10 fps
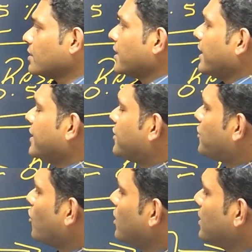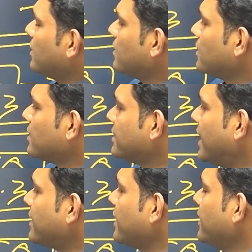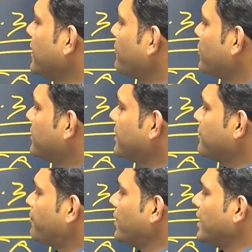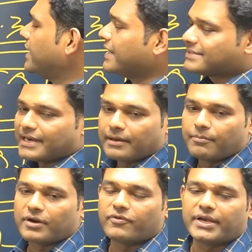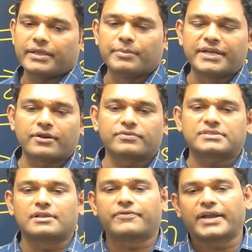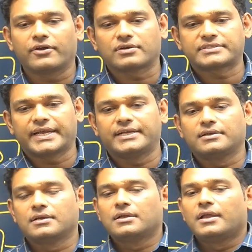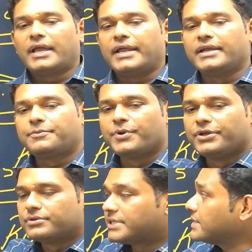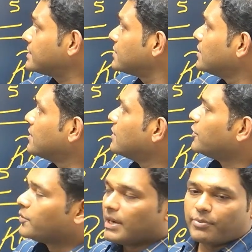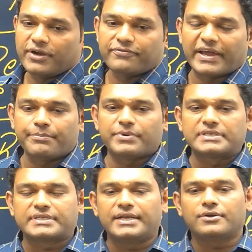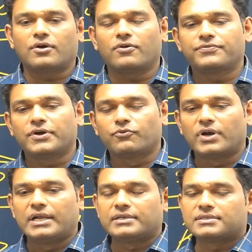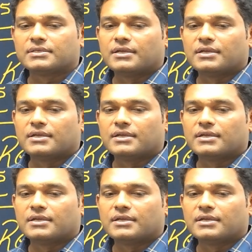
It told that India is the #1 emitter of the sulfur dioxide, and it produces 12.5% of the world's